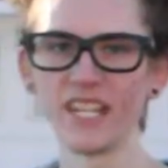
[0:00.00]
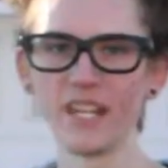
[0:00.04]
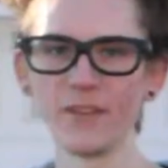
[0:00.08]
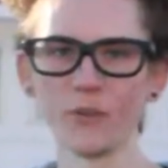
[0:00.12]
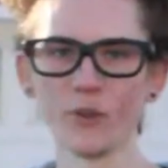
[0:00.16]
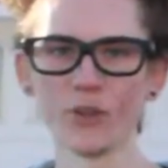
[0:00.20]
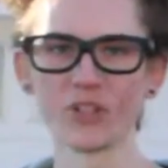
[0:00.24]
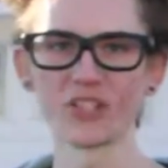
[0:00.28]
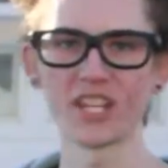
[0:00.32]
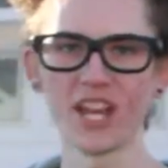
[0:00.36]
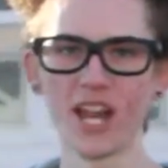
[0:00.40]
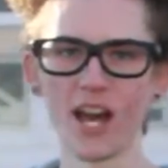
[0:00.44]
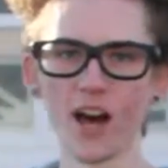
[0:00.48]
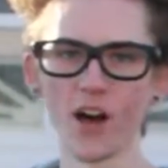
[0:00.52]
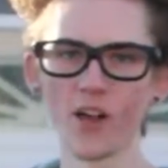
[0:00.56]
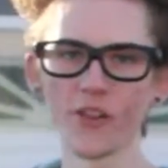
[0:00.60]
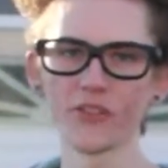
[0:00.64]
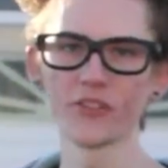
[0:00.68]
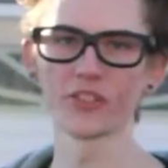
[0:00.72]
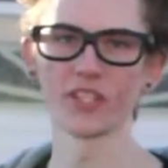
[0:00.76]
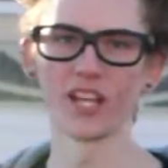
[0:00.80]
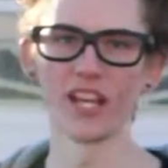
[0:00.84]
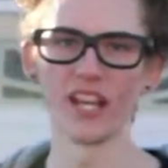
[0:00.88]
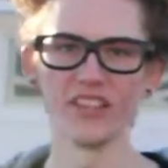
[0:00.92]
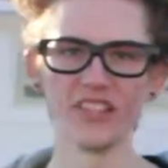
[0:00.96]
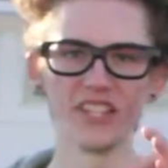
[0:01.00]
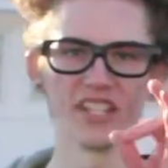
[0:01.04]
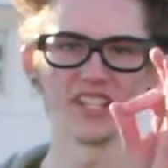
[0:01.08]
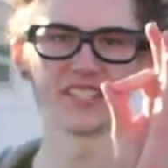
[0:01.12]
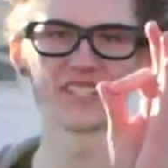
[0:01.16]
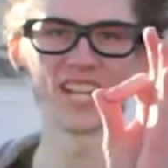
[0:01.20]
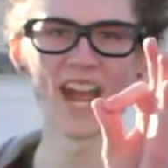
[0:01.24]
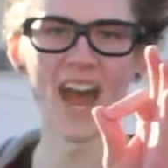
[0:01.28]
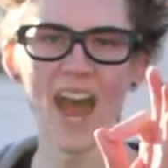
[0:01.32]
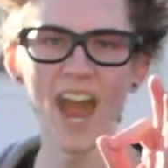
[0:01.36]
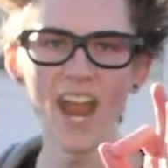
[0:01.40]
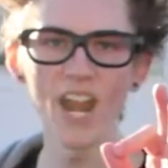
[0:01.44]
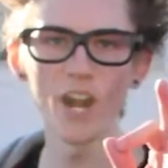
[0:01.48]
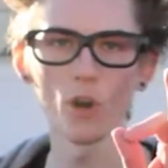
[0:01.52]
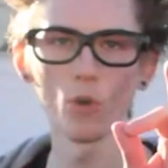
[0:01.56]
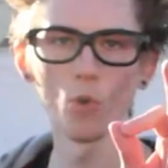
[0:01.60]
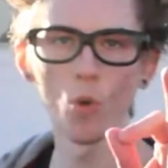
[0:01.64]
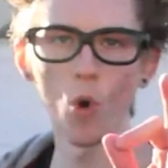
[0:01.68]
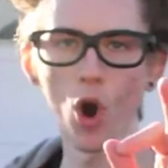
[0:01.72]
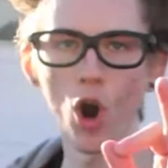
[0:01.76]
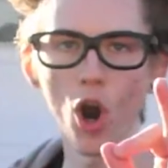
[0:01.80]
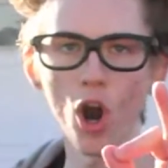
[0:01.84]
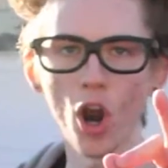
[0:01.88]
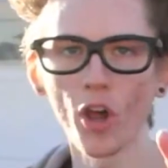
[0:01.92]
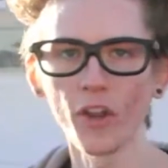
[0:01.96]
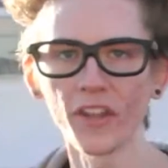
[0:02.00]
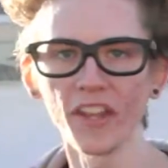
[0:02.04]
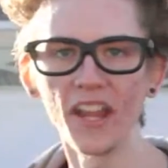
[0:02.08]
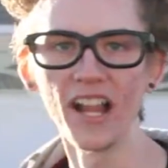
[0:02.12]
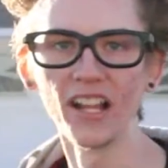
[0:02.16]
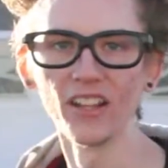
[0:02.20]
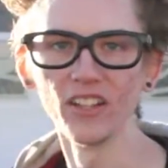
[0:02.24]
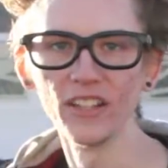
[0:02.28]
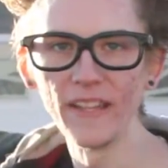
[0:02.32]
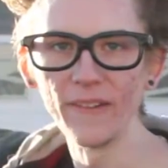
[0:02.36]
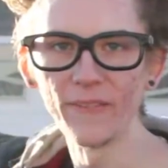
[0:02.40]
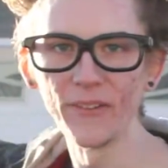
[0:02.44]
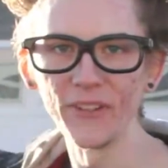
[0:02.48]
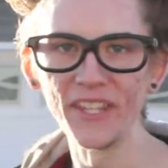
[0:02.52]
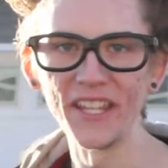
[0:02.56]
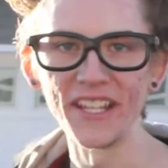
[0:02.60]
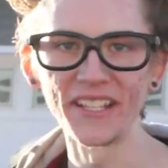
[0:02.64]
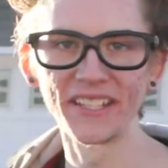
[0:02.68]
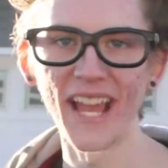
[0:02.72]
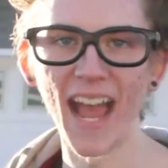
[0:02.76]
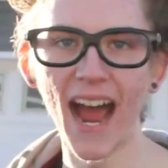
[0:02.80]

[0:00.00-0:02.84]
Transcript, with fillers: evilest elves in the entire world live in this